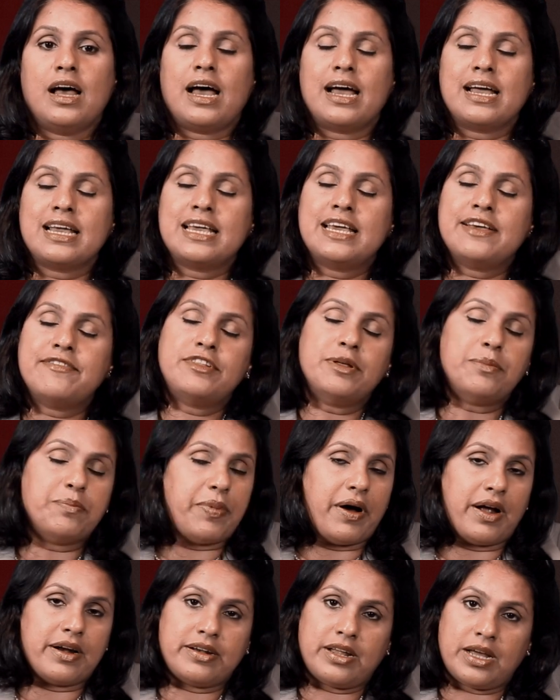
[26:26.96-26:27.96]
I give them
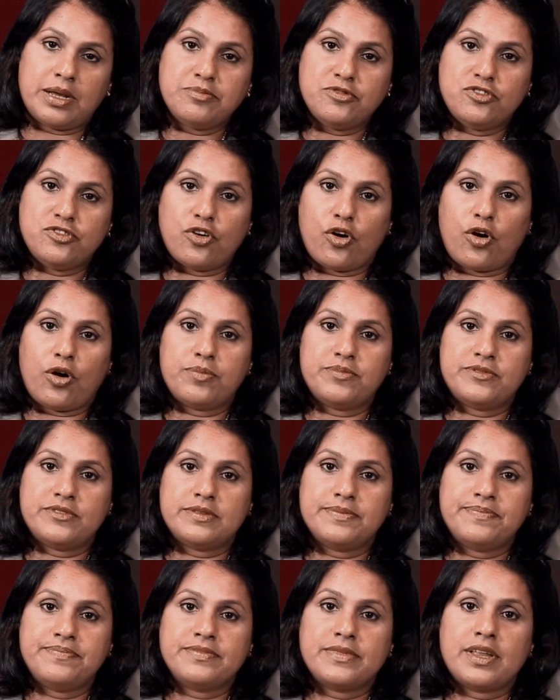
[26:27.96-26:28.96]
part-time
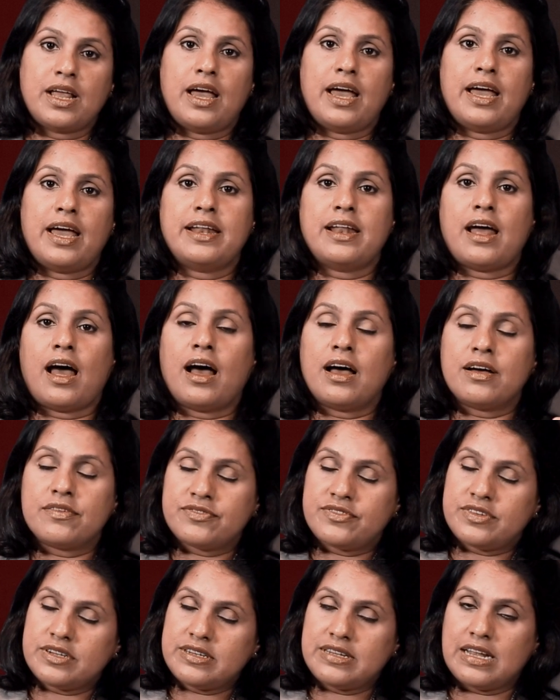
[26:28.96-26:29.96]
jobs, and
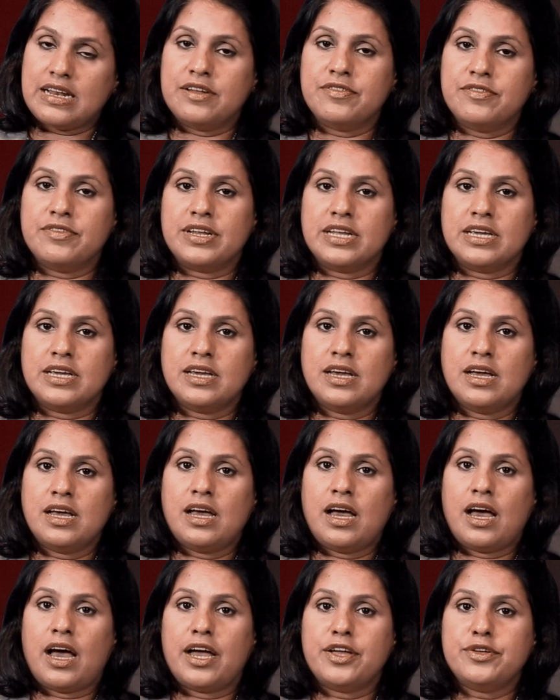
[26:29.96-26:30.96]
after delivery
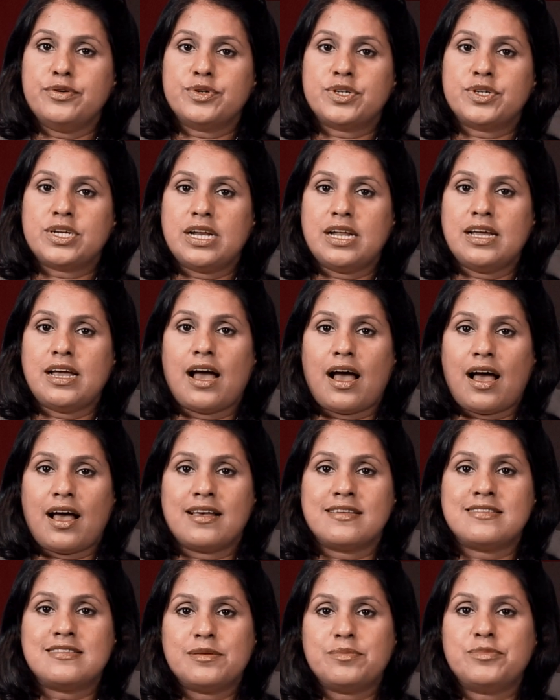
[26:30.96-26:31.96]
I usually
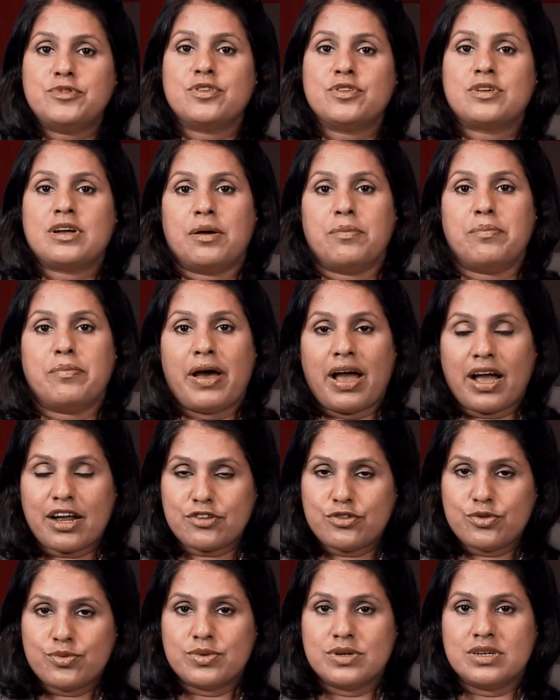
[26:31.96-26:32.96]
ask them to come
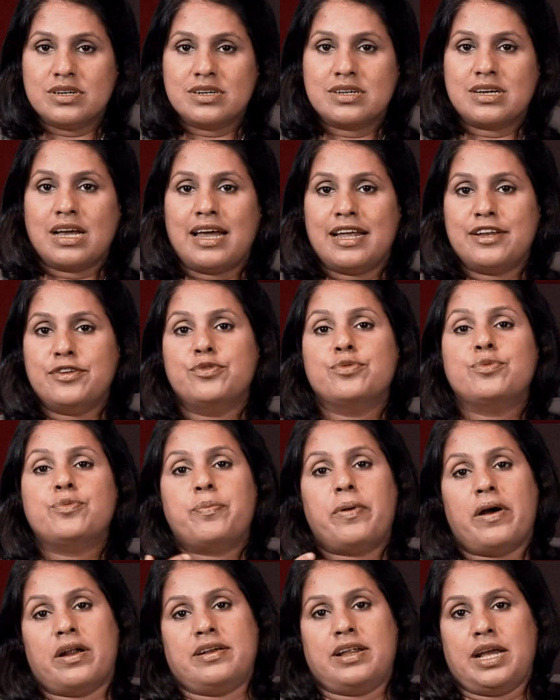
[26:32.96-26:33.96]
back to work and do
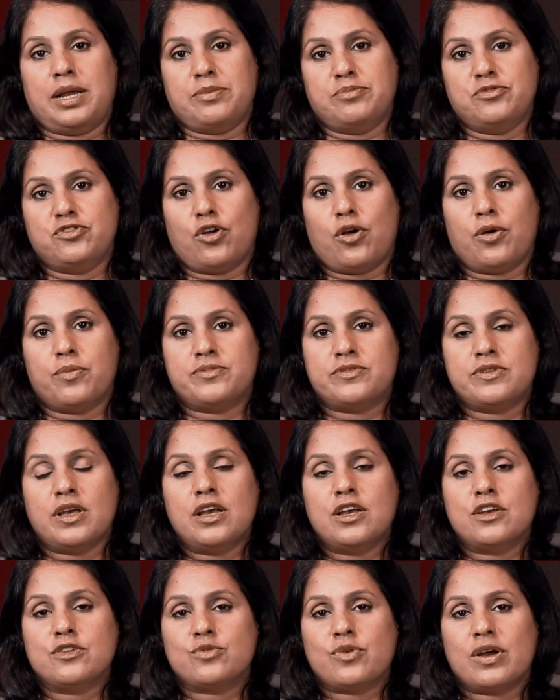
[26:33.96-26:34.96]
part-time jobs.
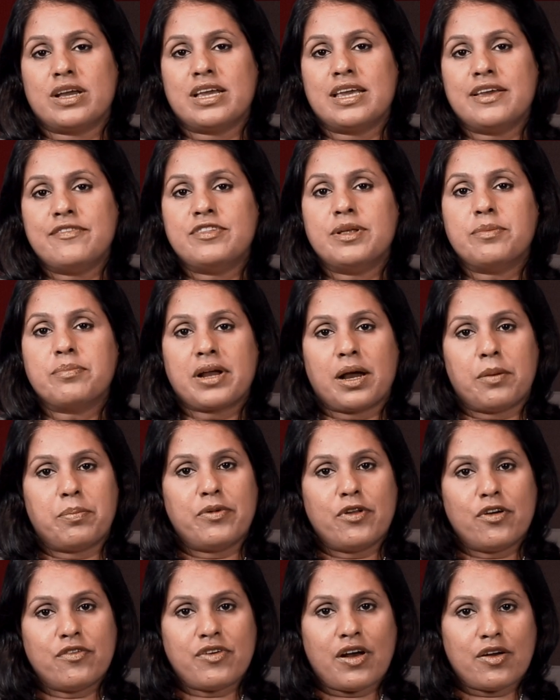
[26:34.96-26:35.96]
So I give them
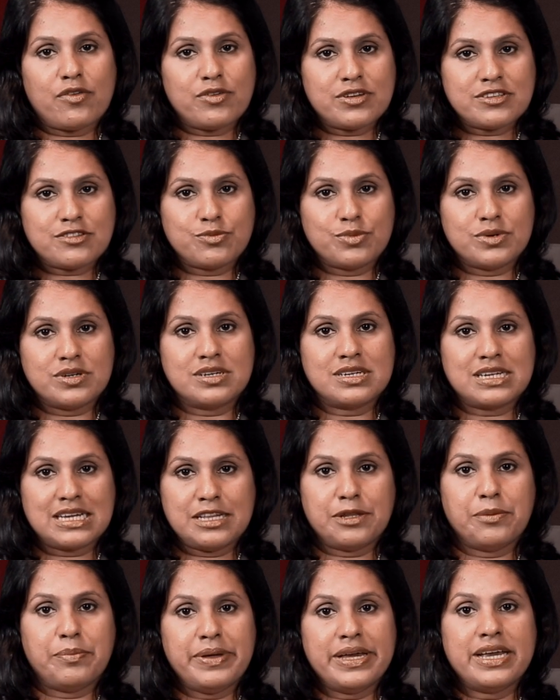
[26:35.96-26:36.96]
couple of hours work
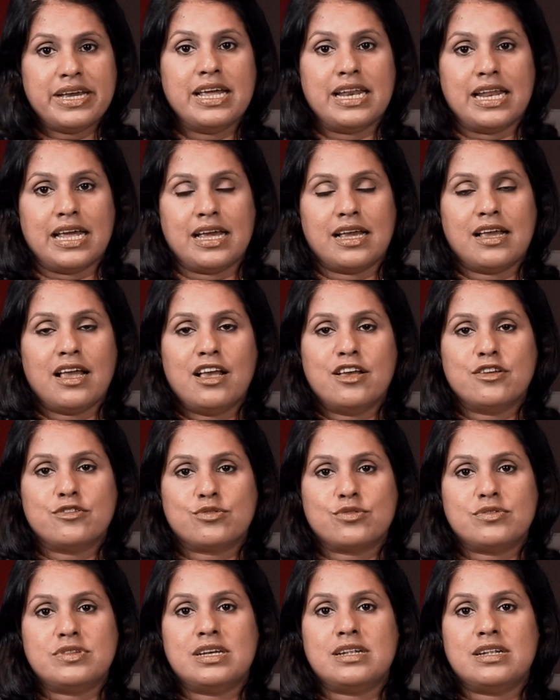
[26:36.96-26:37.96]
in the beginning,
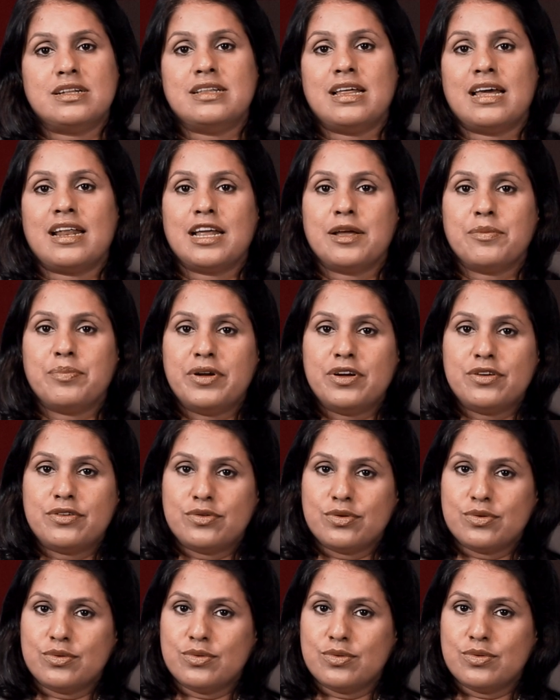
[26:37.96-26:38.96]
so that they're able
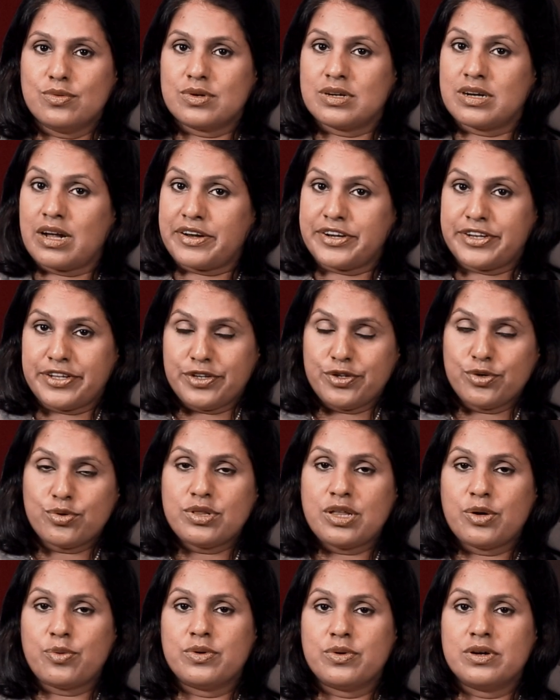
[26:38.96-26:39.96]
to continue
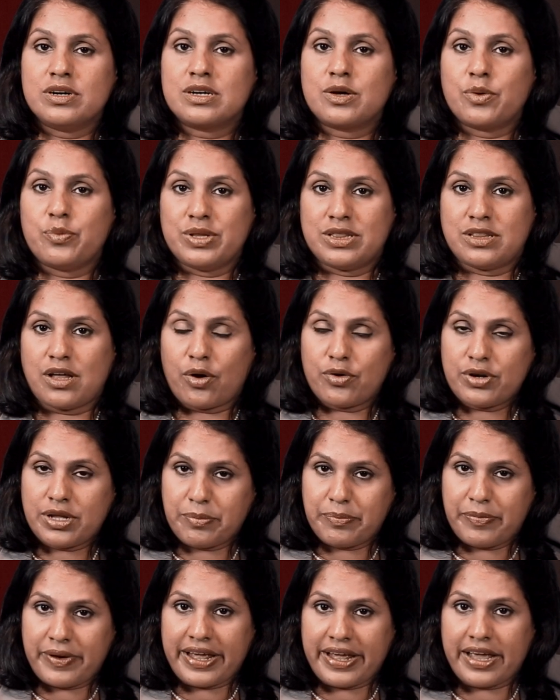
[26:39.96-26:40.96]
the work without a
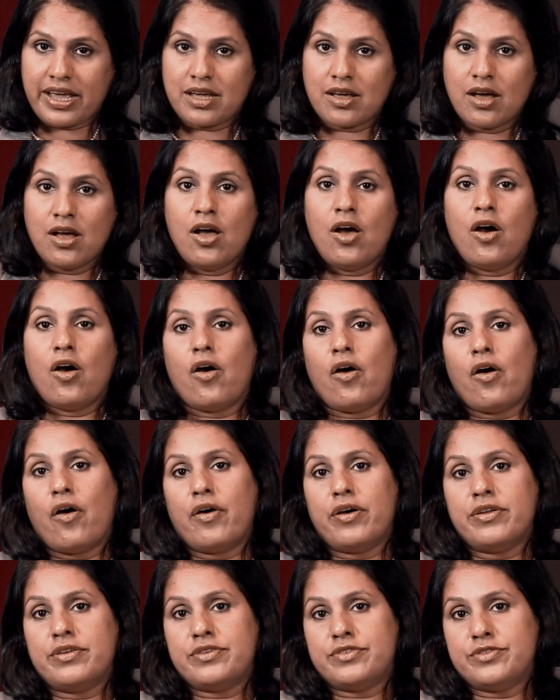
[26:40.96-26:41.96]
break,
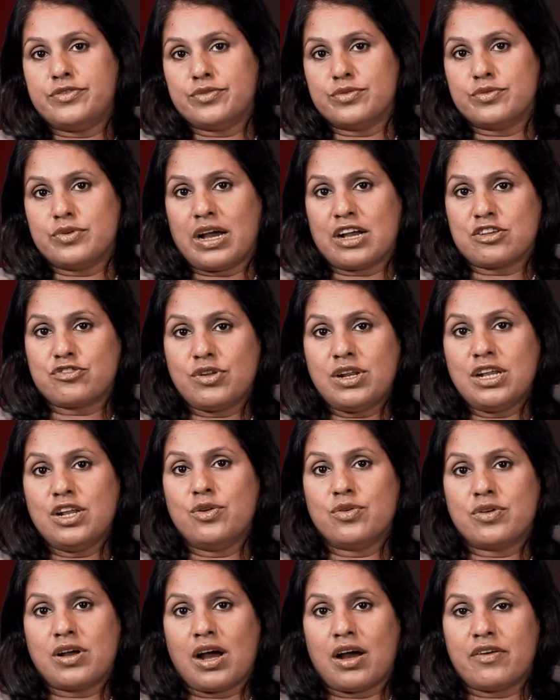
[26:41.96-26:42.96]
or to actually
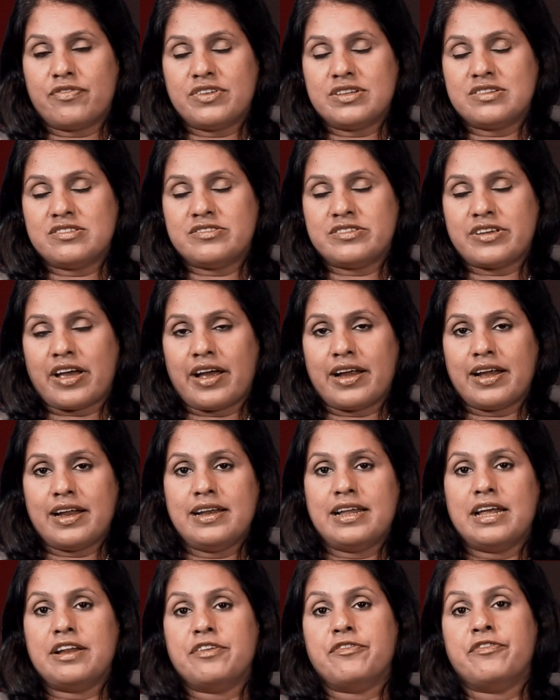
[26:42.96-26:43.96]
look after the
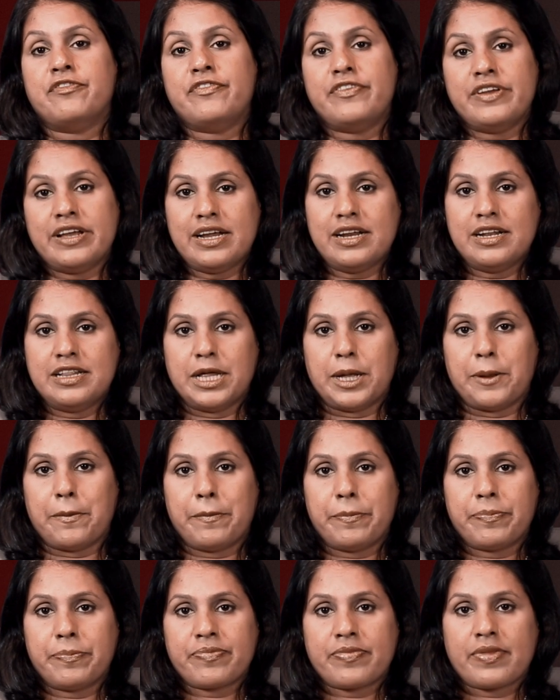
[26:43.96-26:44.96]
child and feed
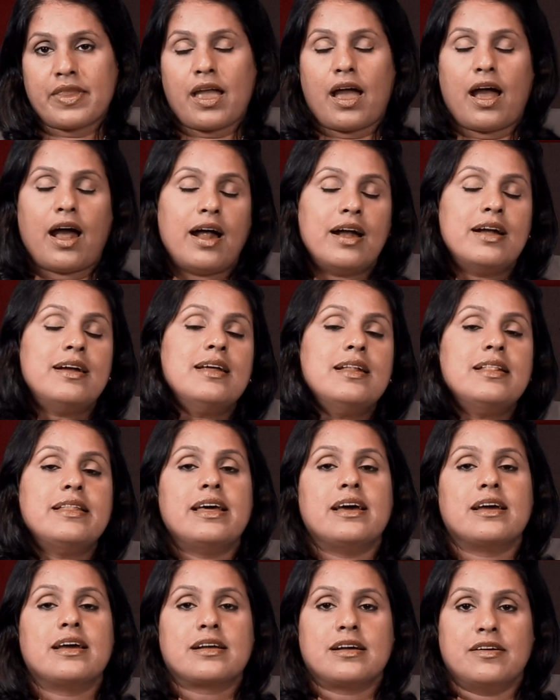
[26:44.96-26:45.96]
them until
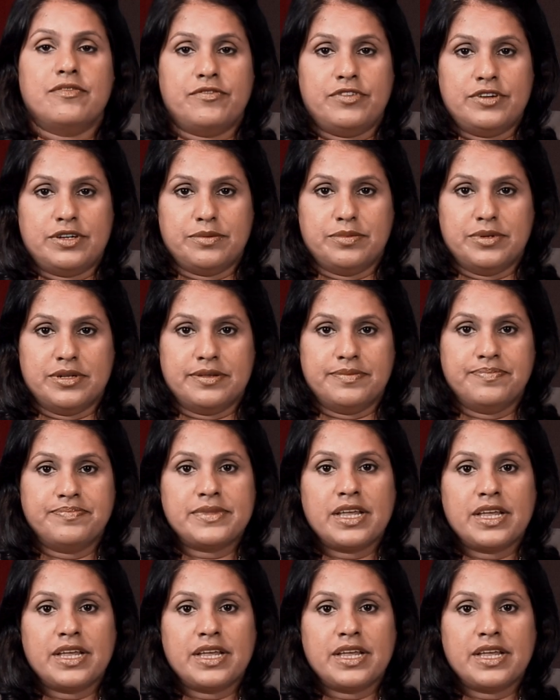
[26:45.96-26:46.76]
they are comfortable.